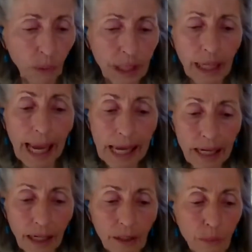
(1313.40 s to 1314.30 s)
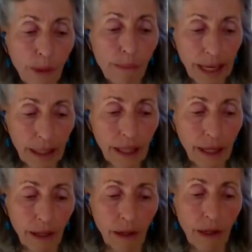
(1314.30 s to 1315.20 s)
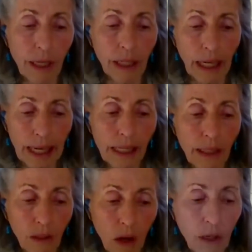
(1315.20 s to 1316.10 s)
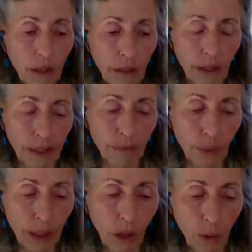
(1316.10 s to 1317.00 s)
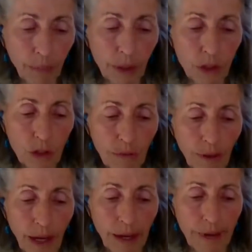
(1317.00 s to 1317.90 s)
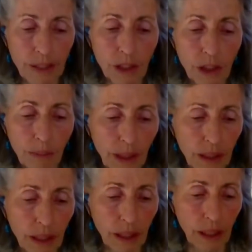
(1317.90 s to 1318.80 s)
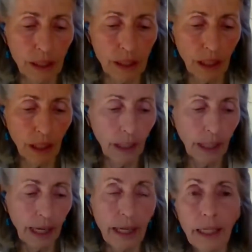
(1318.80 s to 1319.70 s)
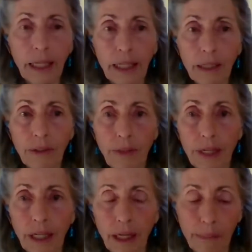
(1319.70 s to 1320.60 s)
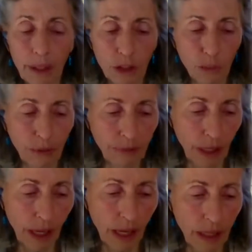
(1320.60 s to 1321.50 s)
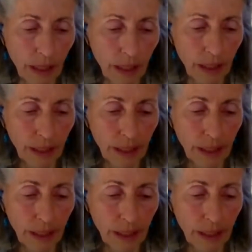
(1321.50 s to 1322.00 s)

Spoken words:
We cannot remain there any longer if we hope to survive as a species and heal the damage we've done.